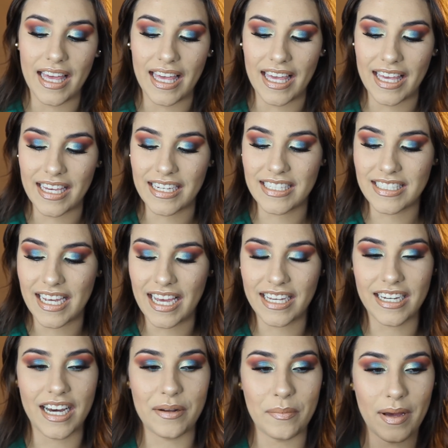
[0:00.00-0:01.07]
And I
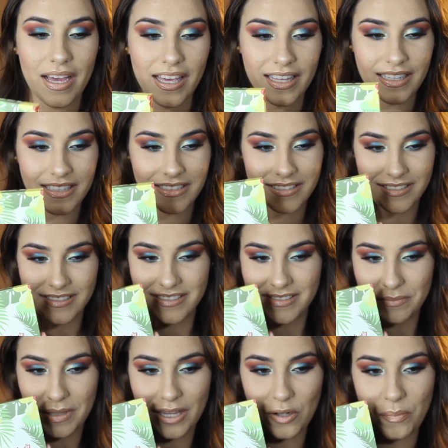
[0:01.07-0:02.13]
got my
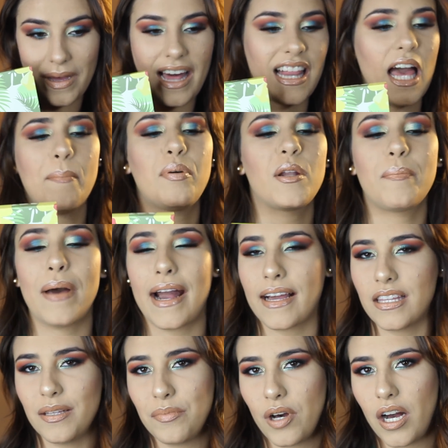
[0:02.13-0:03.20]
little palette. I put it
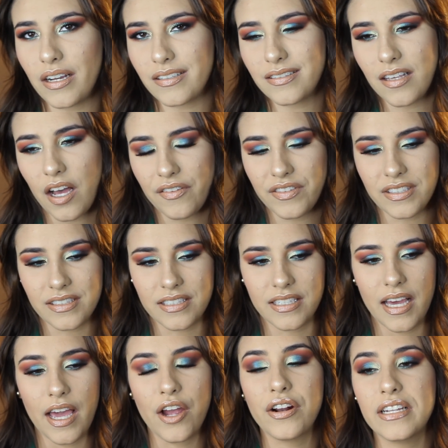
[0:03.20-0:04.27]
back in the box,
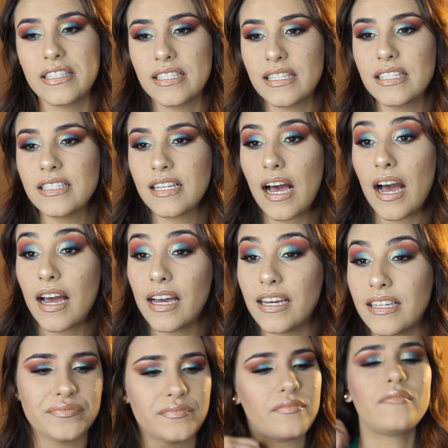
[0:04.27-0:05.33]
obviously. I already did these
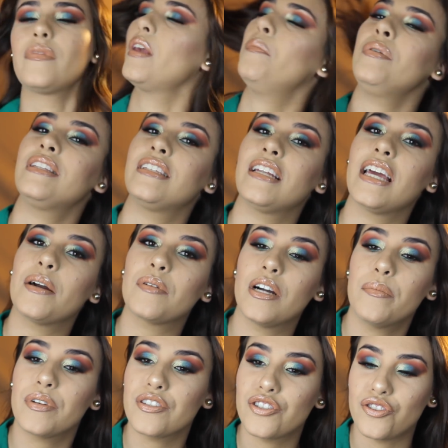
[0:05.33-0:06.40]
eyes. But today I'm
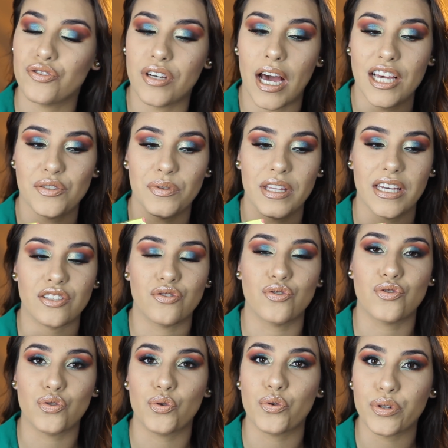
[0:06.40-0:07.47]
coming to you guys with a
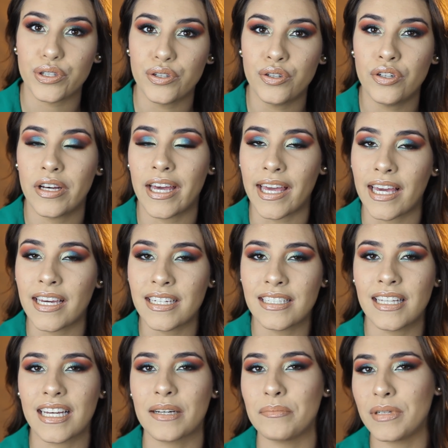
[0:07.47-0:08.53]
tutorial
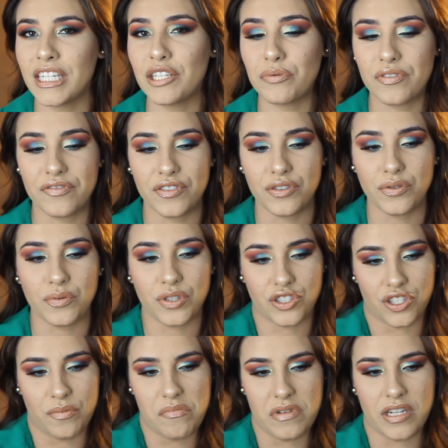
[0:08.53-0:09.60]
and like a mini review,
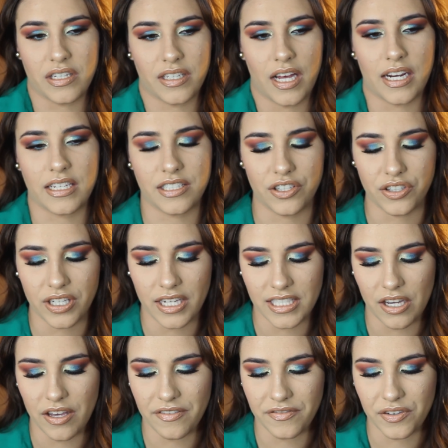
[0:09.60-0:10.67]
which I'm going to kind of tell you guys
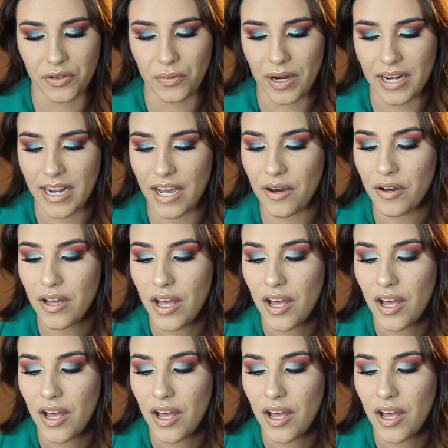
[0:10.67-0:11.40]
how I feel right now.